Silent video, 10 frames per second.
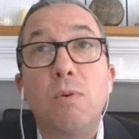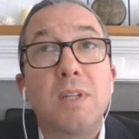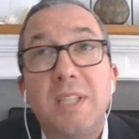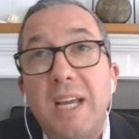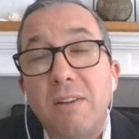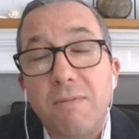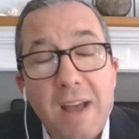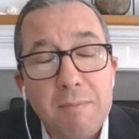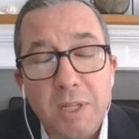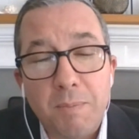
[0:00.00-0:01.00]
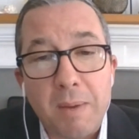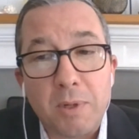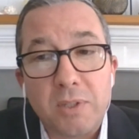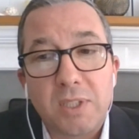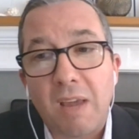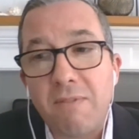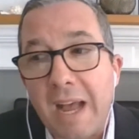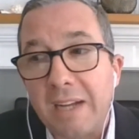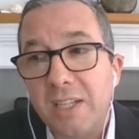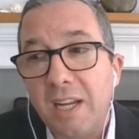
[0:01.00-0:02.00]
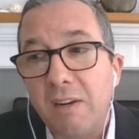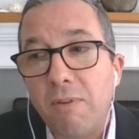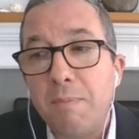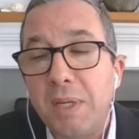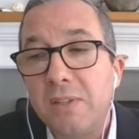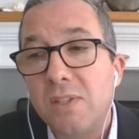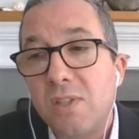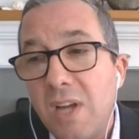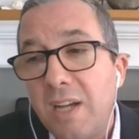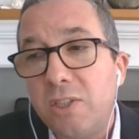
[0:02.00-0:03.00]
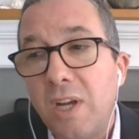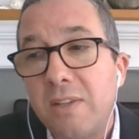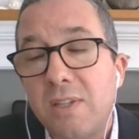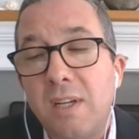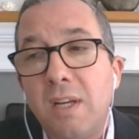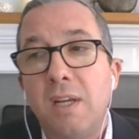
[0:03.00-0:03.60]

or to take their family members to get vaccinated, right? Because it's not just